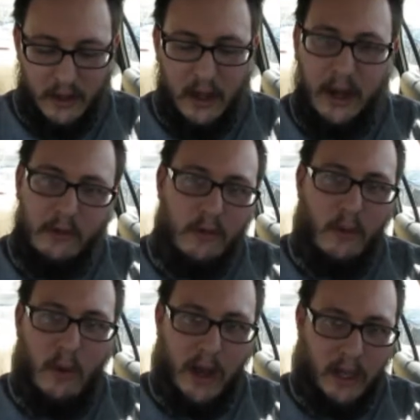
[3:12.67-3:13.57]
don't know
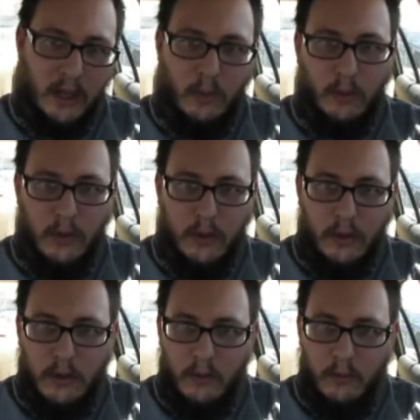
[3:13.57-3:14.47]
why you wouldn't
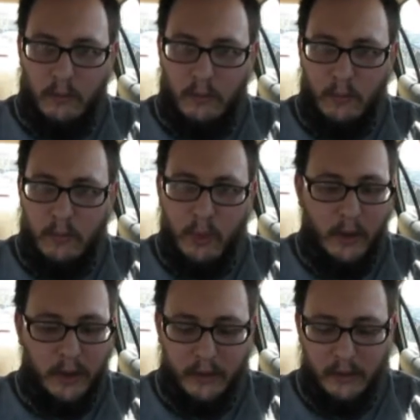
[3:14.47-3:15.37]

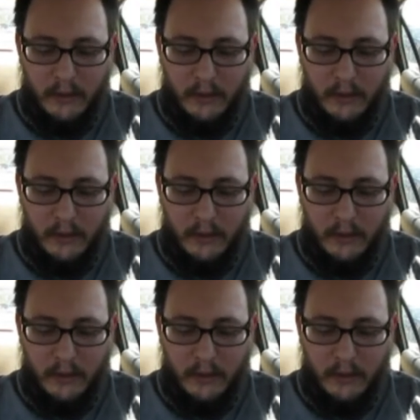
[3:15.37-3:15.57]
put